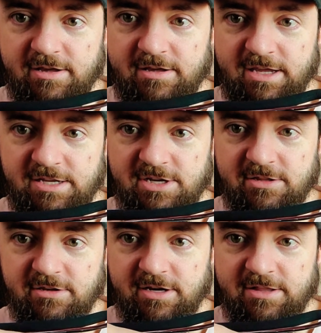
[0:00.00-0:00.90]
each
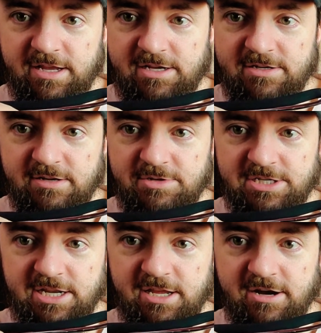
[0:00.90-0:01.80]
other, and they end up
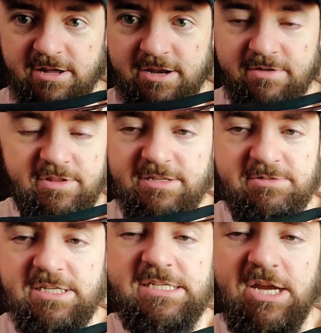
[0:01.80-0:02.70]
just getting caught on there.
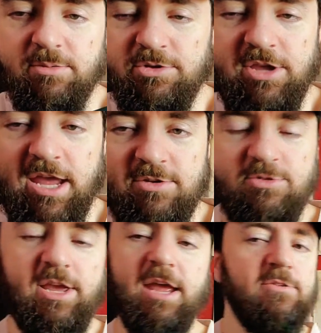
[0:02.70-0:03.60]
It's terrible. You
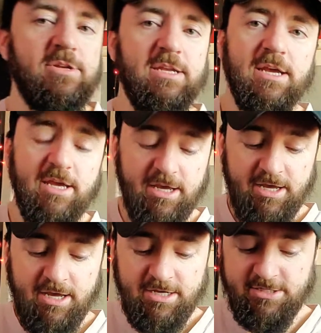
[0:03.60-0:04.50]
can't do it.
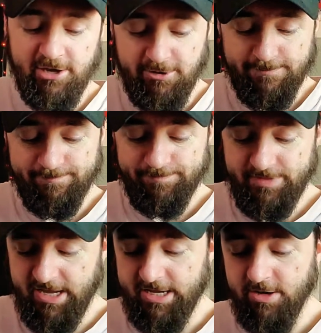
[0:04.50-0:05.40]
So
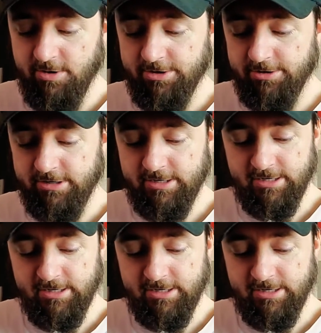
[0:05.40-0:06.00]
they got to go under.